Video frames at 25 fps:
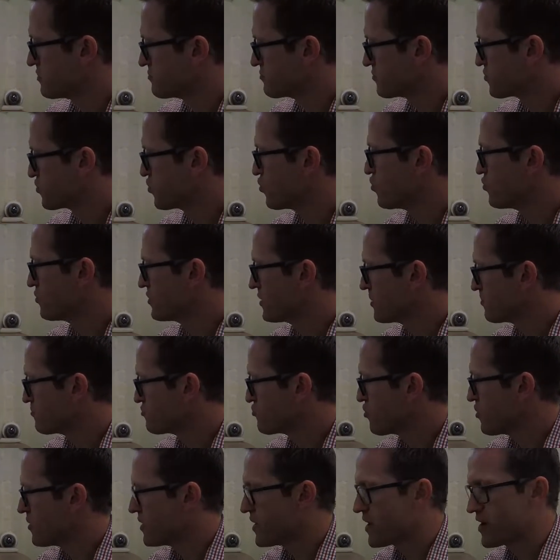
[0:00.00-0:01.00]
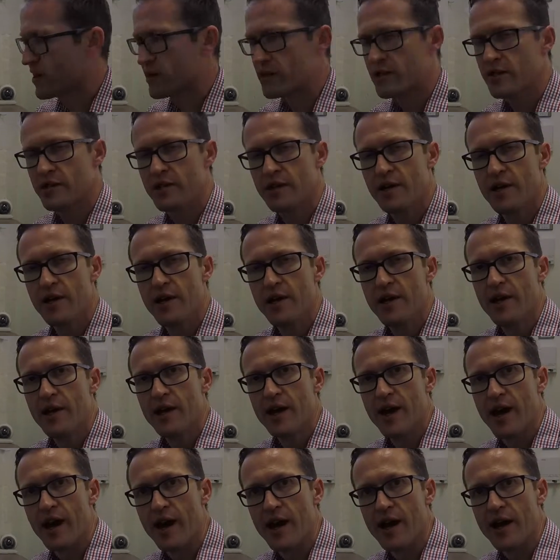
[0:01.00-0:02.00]
recording product.
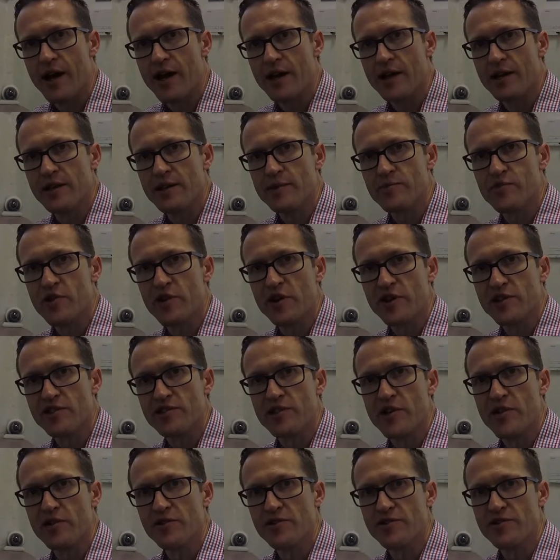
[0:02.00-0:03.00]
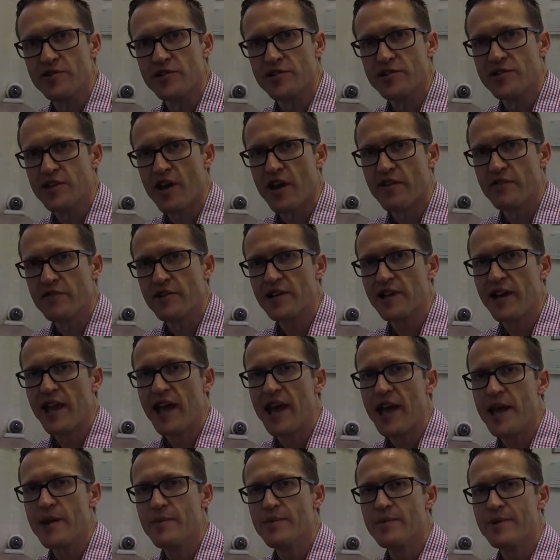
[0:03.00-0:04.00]
The product's known as
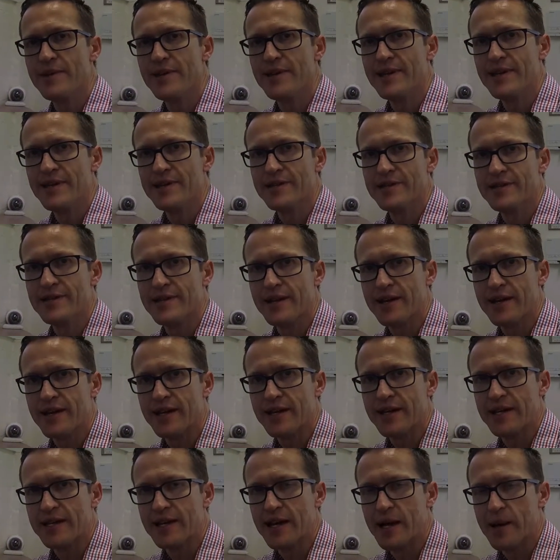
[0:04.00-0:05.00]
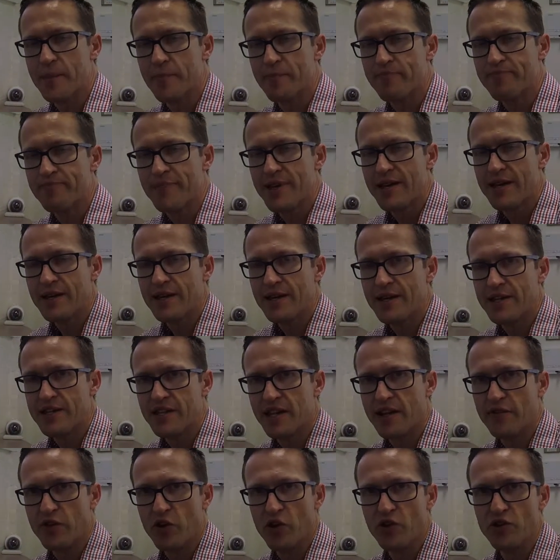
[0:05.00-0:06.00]
DiscoveryLab. It's an
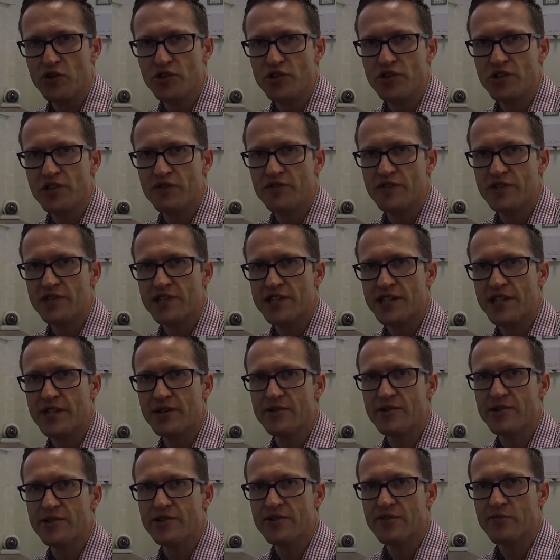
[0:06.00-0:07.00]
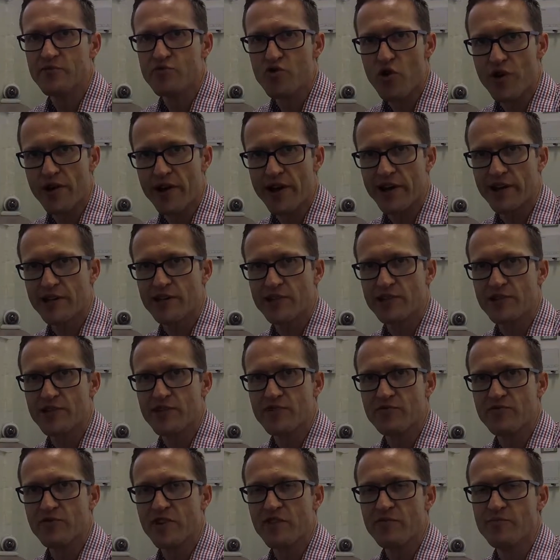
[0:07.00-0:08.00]
evolution of a series of products
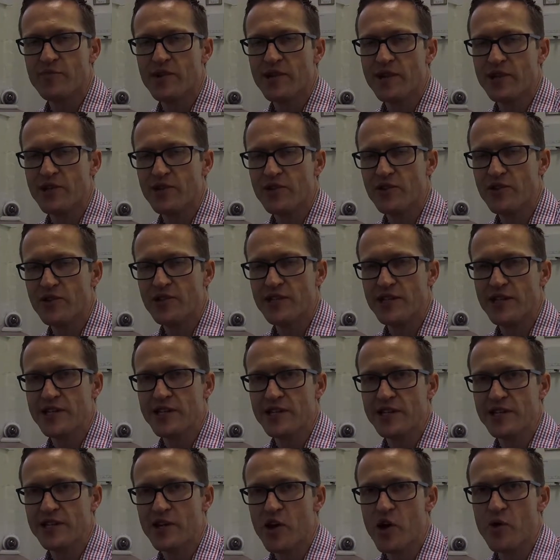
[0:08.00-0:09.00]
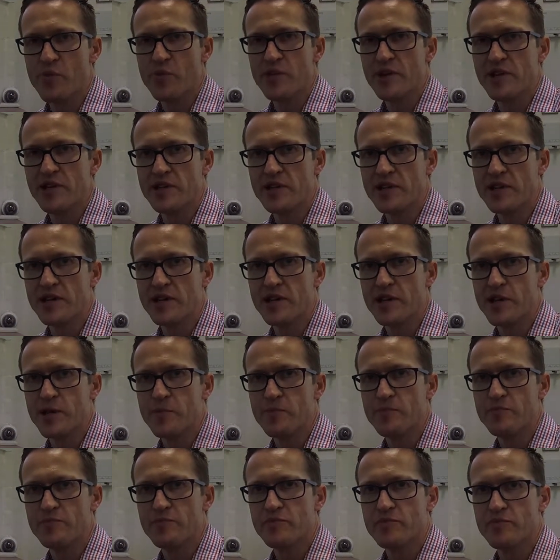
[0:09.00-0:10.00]
that we've been using and
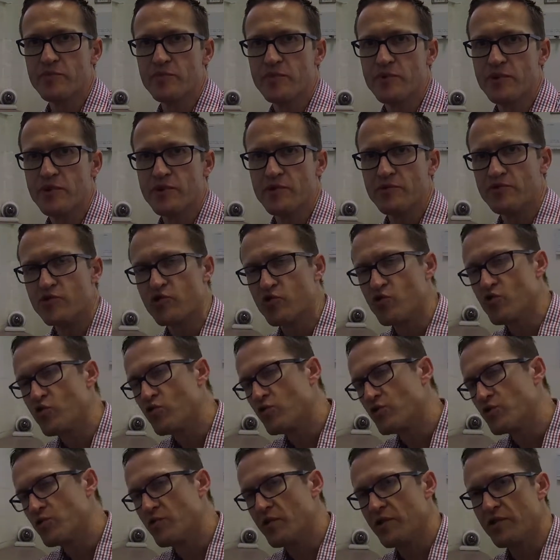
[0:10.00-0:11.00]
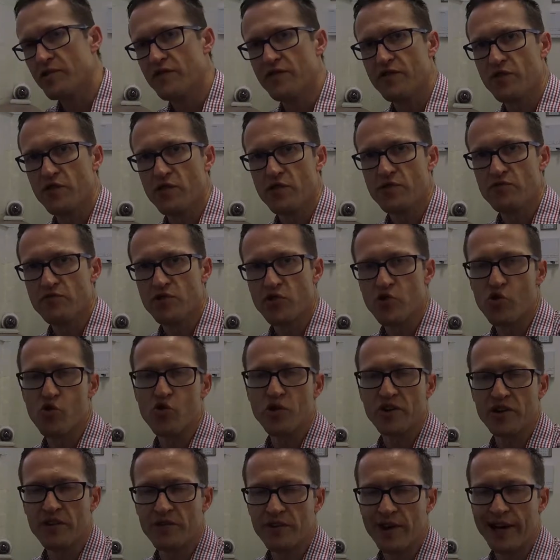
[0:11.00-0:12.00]
helping schools with for
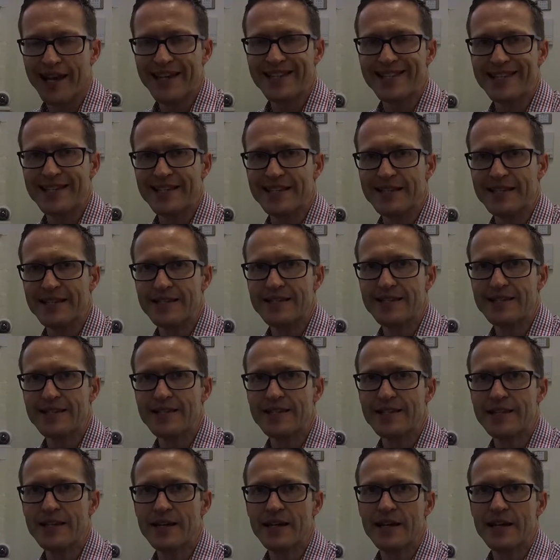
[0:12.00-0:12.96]
recording of lessons,